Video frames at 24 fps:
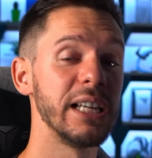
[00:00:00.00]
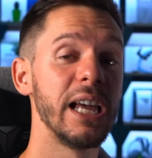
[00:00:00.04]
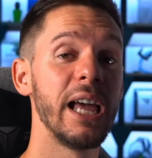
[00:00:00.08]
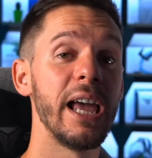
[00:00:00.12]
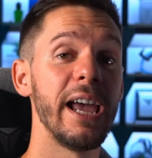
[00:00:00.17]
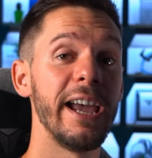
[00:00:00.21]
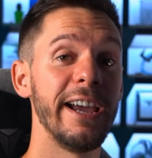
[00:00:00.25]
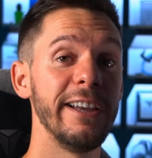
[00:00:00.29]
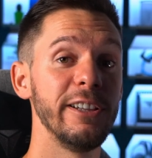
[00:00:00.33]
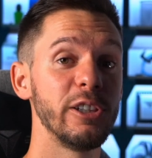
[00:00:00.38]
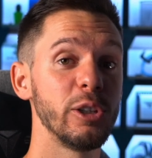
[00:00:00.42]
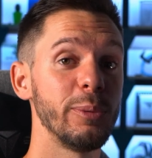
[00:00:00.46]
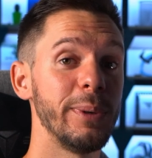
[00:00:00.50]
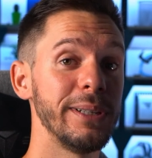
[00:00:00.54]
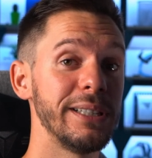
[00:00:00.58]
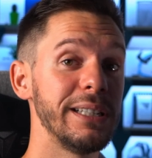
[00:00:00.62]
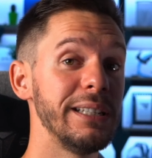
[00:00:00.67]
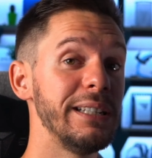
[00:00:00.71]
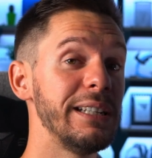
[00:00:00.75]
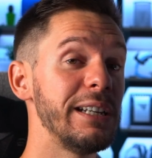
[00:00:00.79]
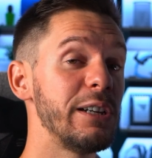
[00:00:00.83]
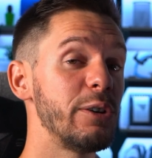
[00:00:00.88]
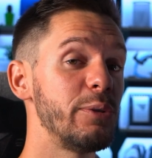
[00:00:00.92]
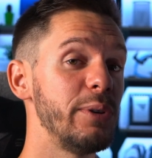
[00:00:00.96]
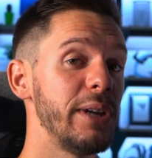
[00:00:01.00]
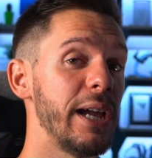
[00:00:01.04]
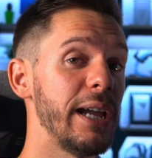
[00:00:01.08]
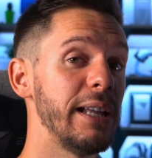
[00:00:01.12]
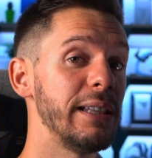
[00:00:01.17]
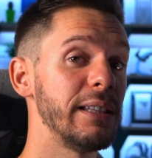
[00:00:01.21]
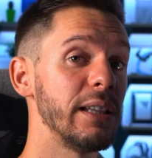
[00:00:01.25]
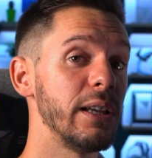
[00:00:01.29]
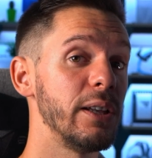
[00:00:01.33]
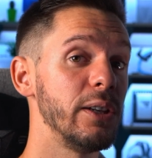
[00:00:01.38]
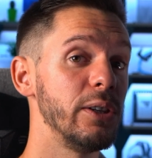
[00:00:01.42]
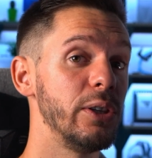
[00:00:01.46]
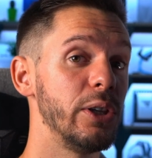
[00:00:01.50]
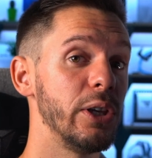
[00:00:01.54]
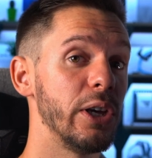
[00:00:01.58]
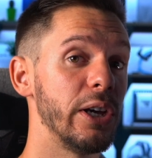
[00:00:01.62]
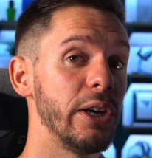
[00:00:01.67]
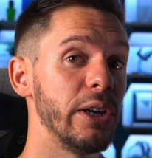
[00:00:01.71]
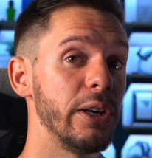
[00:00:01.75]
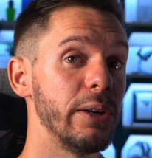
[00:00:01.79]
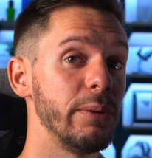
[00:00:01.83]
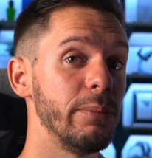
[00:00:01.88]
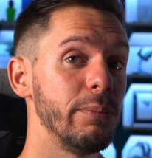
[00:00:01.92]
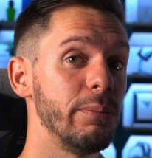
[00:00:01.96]
and automatically create
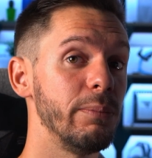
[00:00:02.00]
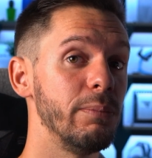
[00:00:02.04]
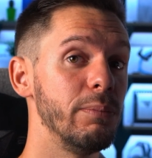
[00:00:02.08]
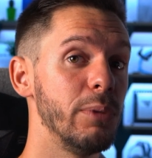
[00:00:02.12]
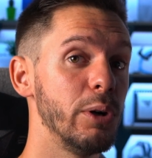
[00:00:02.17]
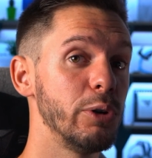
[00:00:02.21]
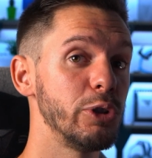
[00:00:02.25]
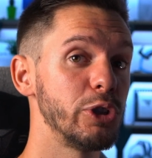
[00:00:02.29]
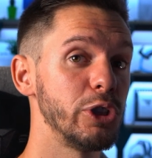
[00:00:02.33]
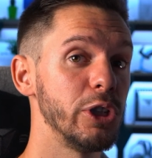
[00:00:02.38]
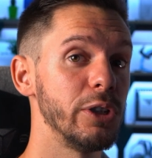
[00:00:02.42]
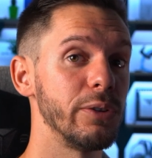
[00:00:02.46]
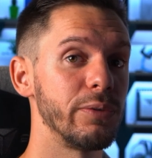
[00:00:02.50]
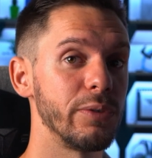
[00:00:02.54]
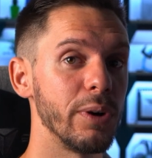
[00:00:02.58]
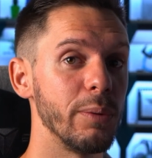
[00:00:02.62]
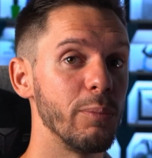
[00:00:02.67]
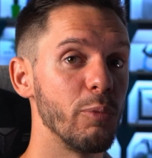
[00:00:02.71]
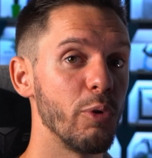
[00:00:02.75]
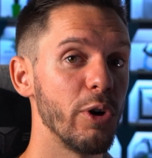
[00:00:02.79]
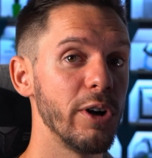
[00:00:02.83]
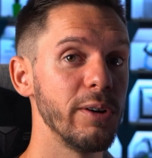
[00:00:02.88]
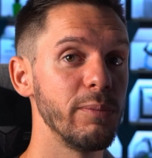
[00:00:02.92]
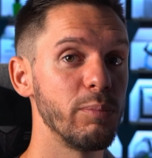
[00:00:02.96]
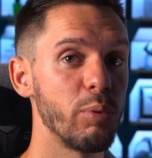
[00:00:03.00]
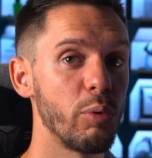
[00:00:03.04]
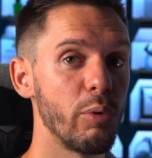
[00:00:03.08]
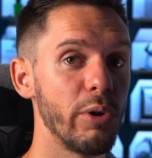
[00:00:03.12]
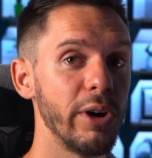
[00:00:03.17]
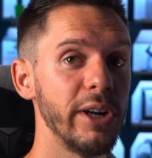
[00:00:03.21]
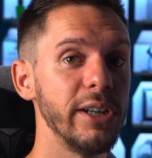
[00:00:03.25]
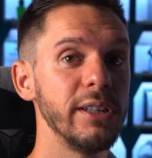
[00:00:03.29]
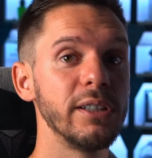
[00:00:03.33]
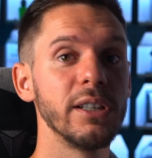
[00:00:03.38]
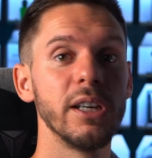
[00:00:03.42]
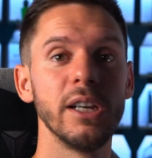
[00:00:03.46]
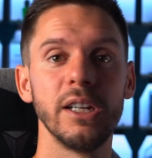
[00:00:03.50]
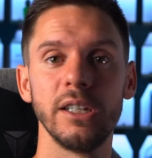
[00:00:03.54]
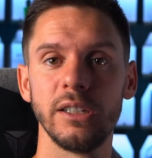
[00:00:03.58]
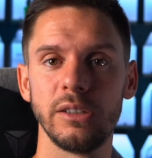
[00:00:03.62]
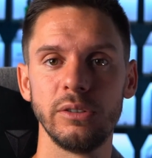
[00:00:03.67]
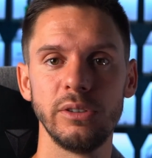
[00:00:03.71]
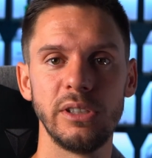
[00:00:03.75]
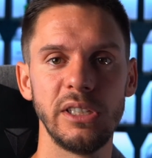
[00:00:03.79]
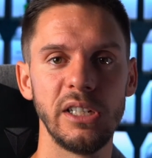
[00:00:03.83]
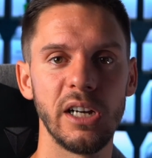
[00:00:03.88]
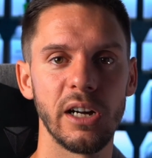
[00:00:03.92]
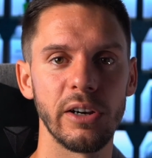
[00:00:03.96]
the motion from one point to
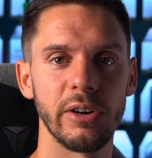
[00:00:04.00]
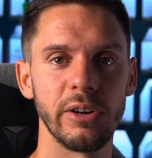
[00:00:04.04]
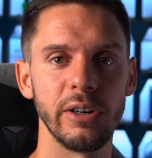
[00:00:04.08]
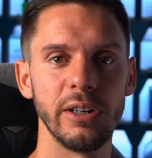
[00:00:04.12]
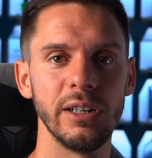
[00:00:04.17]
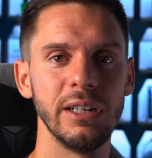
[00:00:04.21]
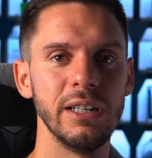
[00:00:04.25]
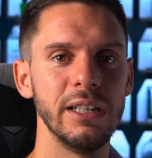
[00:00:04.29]
the other.